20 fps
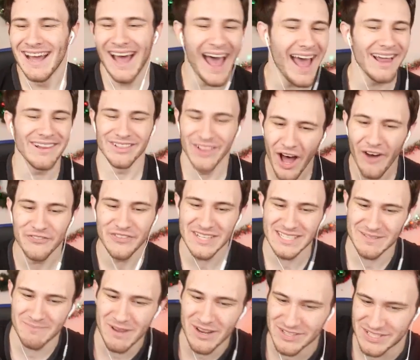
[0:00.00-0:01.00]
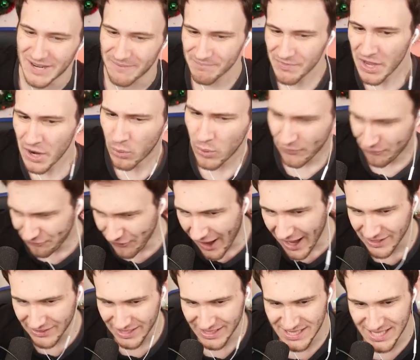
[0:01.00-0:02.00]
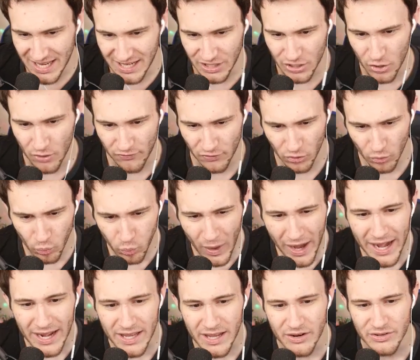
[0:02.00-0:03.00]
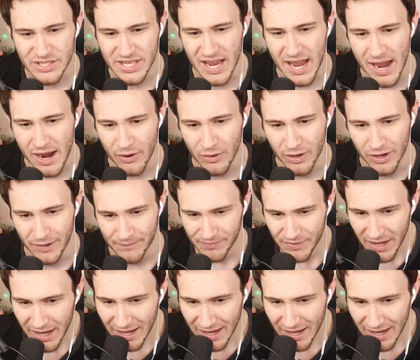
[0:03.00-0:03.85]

I love this music! We've finally taken over the radio tower.